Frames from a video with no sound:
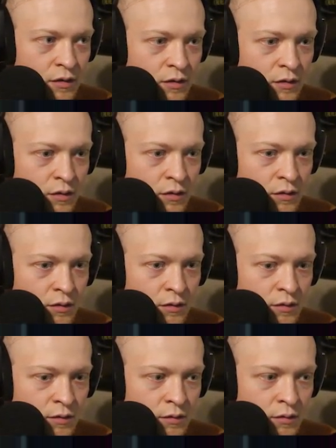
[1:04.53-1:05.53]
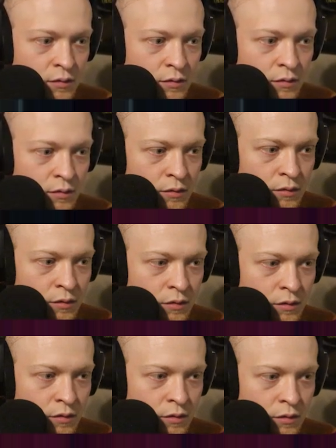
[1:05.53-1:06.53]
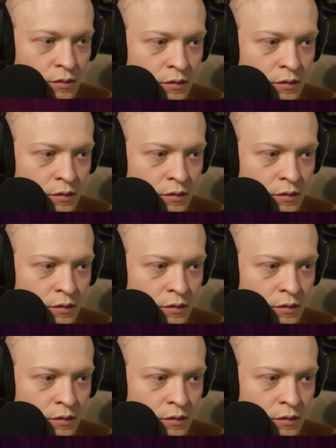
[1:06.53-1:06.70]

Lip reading: (silence)